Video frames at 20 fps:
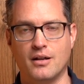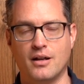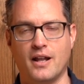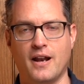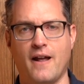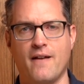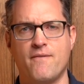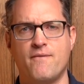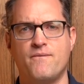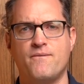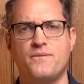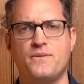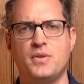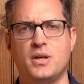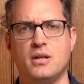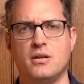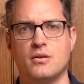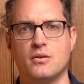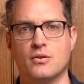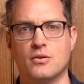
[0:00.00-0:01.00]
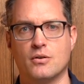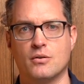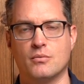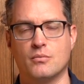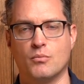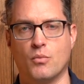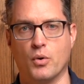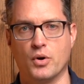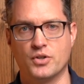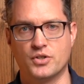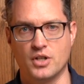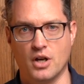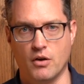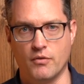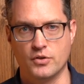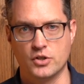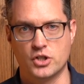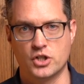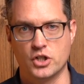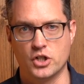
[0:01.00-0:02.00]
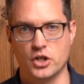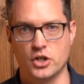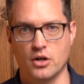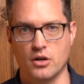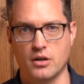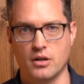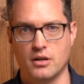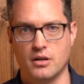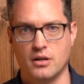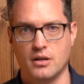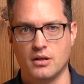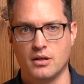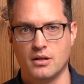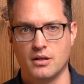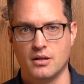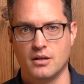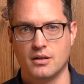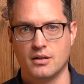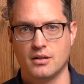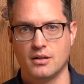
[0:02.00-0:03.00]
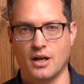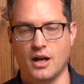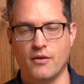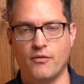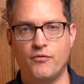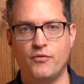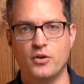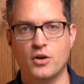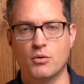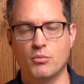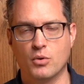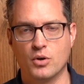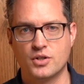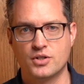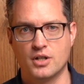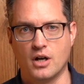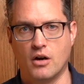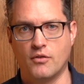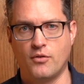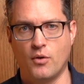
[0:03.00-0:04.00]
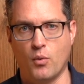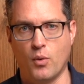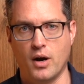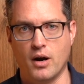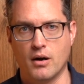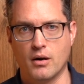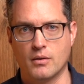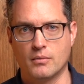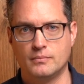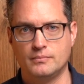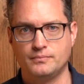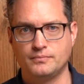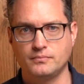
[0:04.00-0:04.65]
and I feel more self-assured. I feel more self-aware.